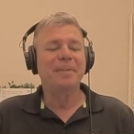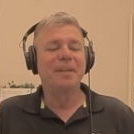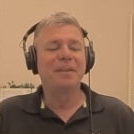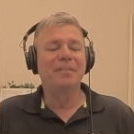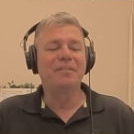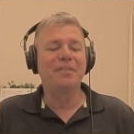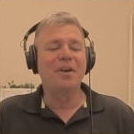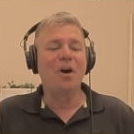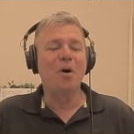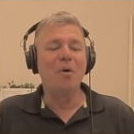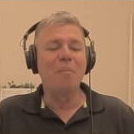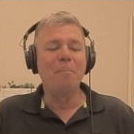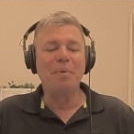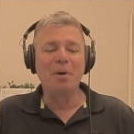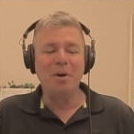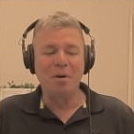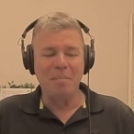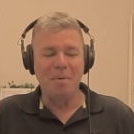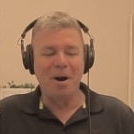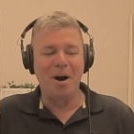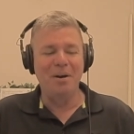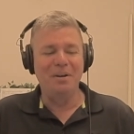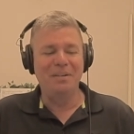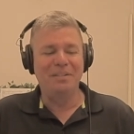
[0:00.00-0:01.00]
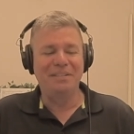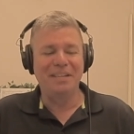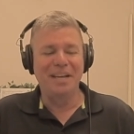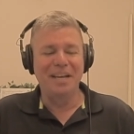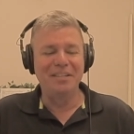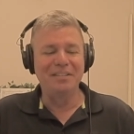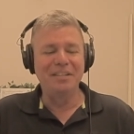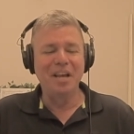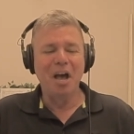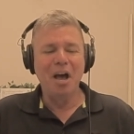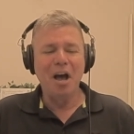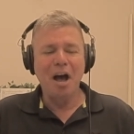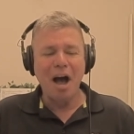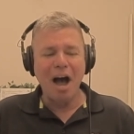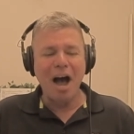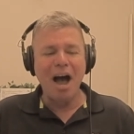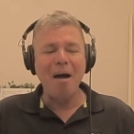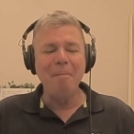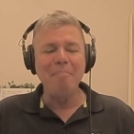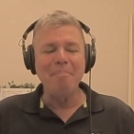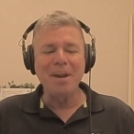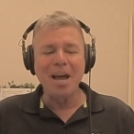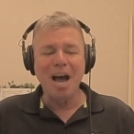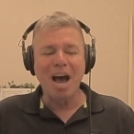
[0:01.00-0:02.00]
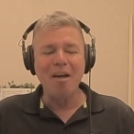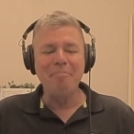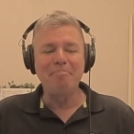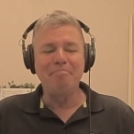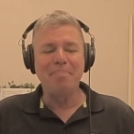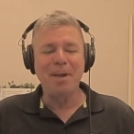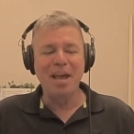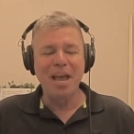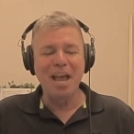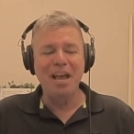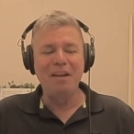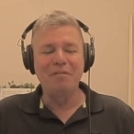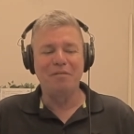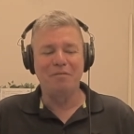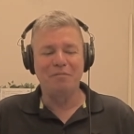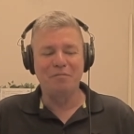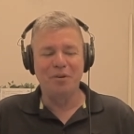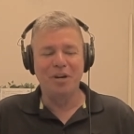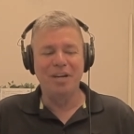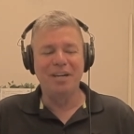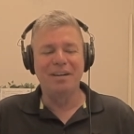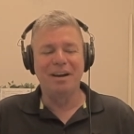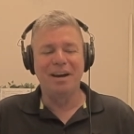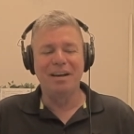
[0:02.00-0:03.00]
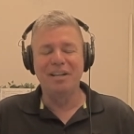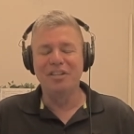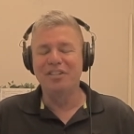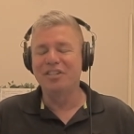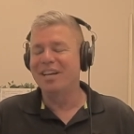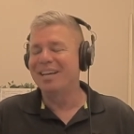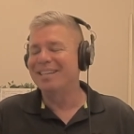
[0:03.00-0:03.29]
So Bill Maher says, I'm not paying for free college.